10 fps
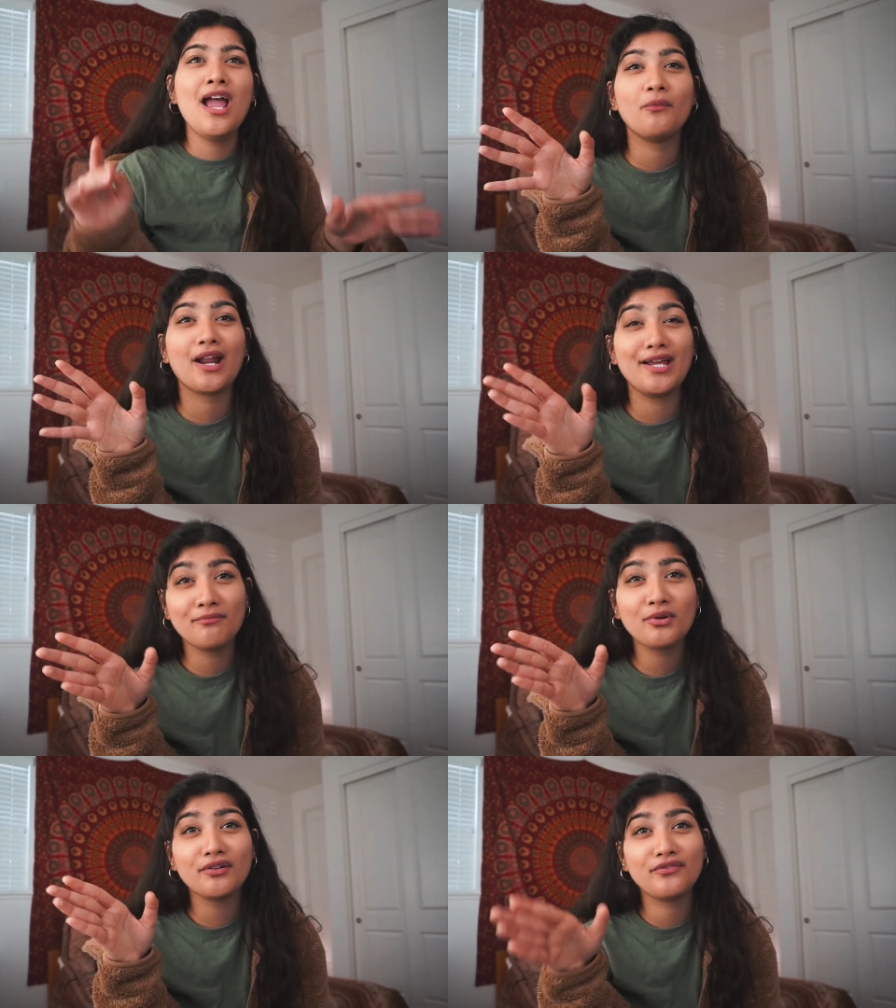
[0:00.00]
When I
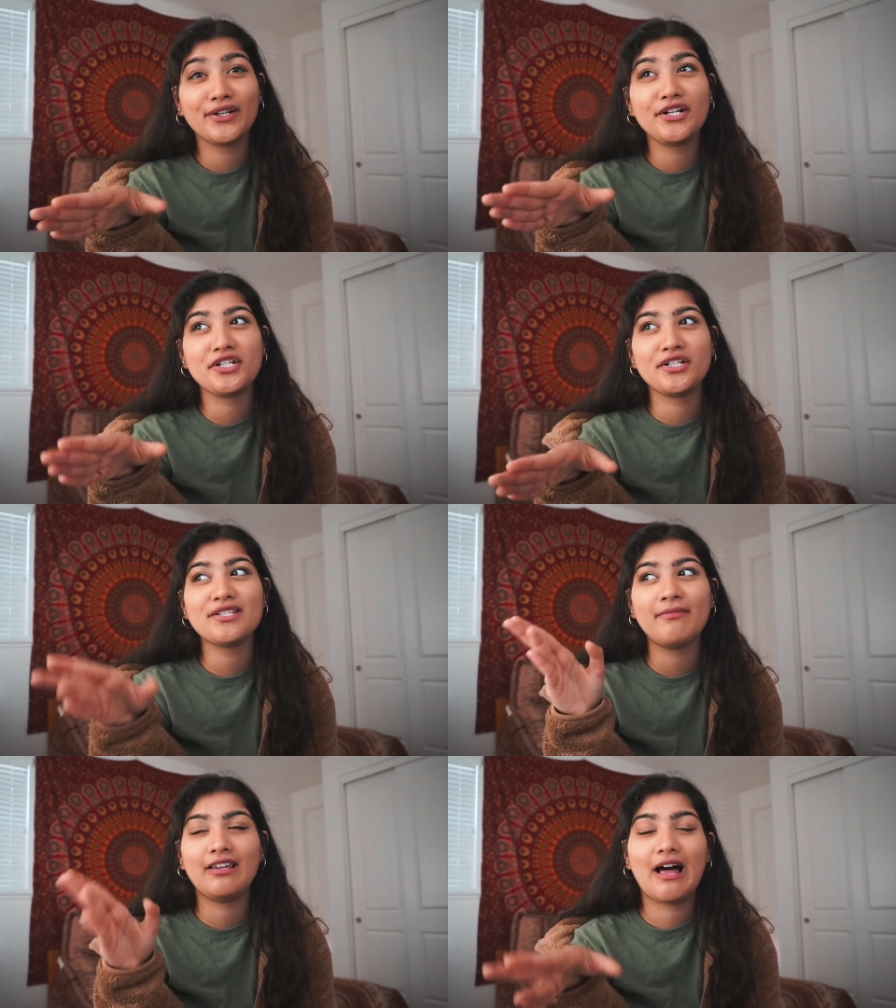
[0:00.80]
import footage
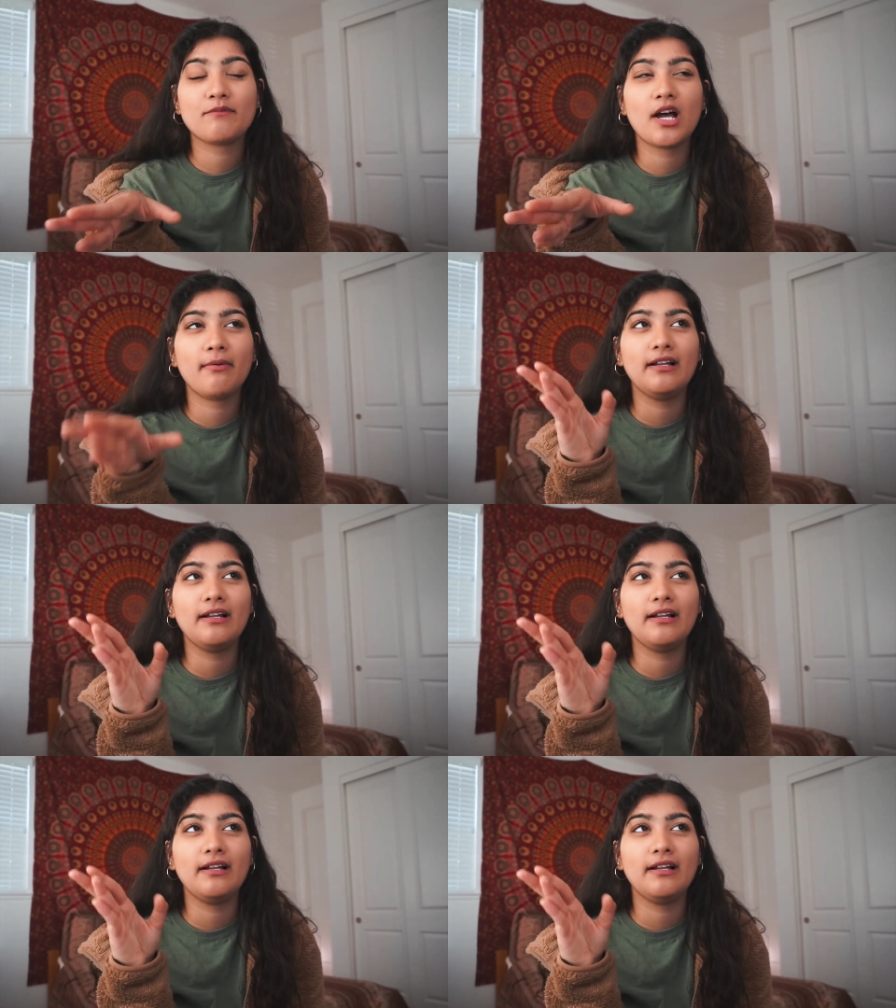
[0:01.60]
into my laptop,